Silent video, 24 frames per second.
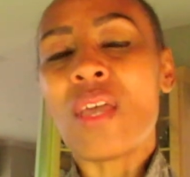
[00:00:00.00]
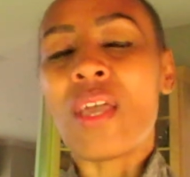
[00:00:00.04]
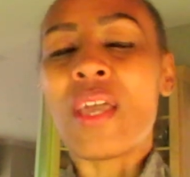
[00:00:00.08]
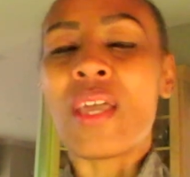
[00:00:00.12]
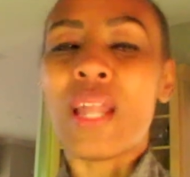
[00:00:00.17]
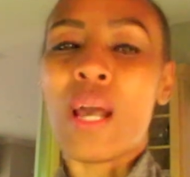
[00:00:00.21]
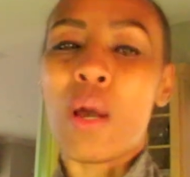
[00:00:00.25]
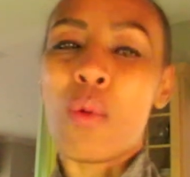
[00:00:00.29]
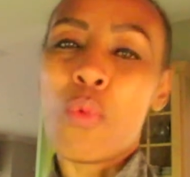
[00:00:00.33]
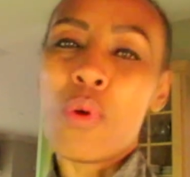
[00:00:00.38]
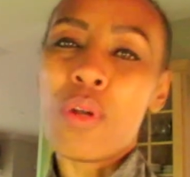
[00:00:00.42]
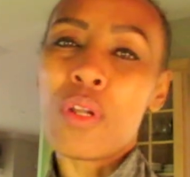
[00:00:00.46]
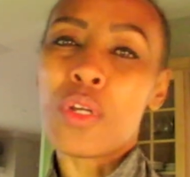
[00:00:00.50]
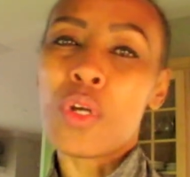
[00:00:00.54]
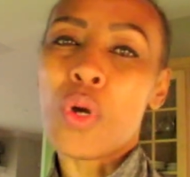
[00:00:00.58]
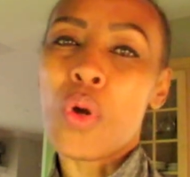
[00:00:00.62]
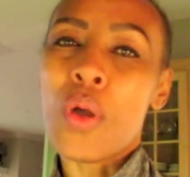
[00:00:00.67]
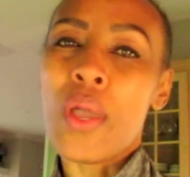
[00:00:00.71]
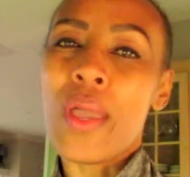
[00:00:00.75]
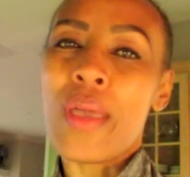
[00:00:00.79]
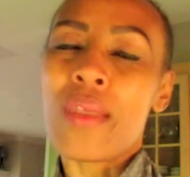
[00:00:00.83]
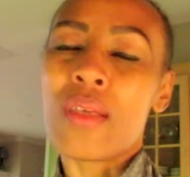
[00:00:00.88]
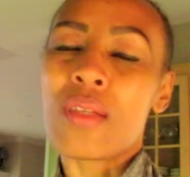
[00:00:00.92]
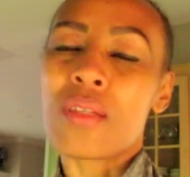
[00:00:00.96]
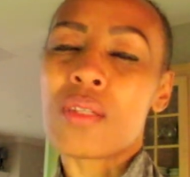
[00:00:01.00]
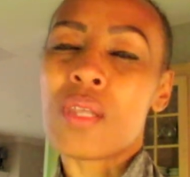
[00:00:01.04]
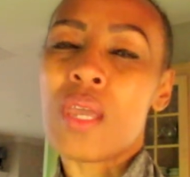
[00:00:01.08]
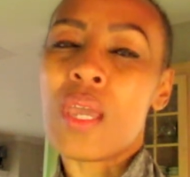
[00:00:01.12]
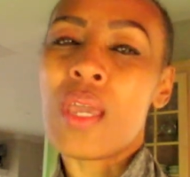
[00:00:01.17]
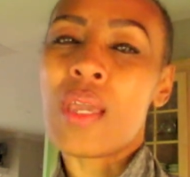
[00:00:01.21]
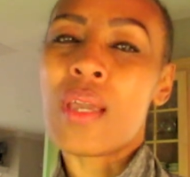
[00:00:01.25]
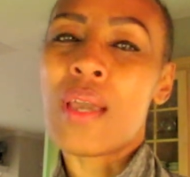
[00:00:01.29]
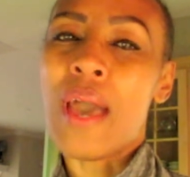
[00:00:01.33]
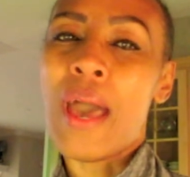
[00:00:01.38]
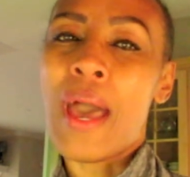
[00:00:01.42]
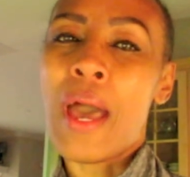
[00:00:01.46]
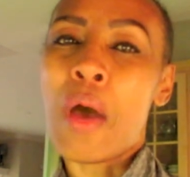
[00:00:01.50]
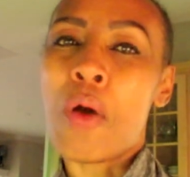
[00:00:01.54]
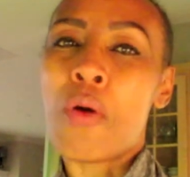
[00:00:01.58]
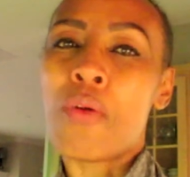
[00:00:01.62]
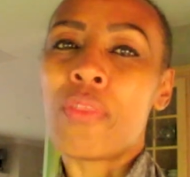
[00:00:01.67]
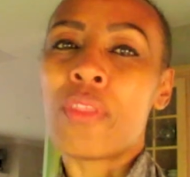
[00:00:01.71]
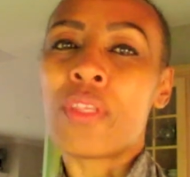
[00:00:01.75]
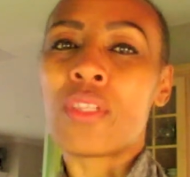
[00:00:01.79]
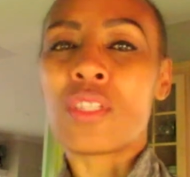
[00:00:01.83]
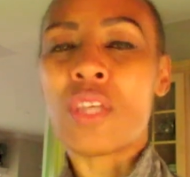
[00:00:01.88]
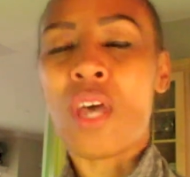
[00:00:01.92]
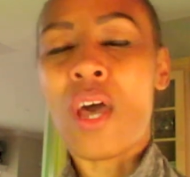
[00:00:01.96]
and I want to go ahead and take
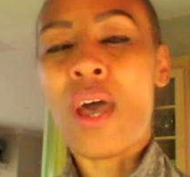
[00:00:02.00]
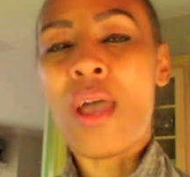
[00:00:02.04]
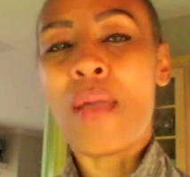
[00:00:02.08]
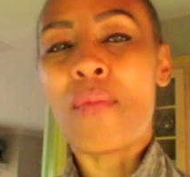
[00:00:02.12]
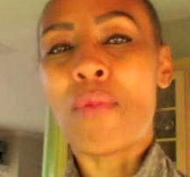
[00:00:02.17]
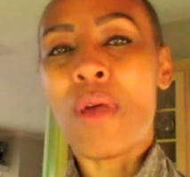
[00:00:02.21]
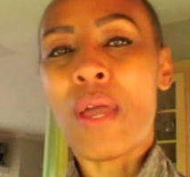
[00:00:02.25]
out the time